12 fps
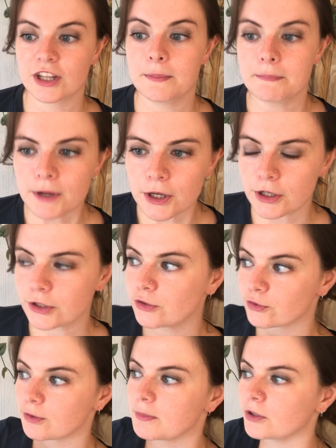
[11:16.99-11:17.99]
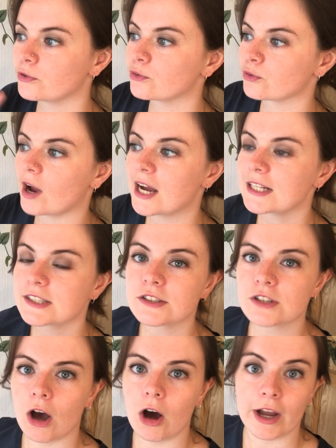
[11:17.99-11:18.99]
emerged from us trying to
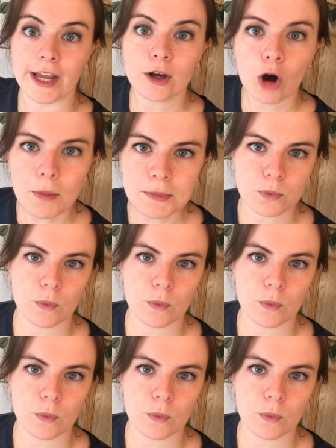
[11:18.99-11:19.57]
target common